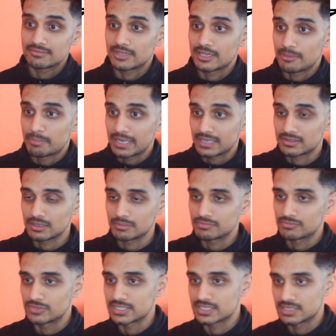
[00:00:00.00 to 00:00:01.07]
that I picked up
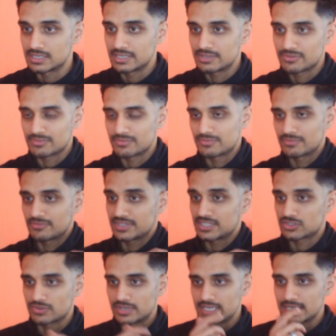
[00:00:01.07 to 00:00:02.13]
recently from
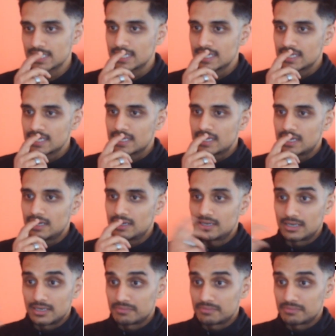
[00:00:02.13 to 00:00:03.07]
Vince Reed, a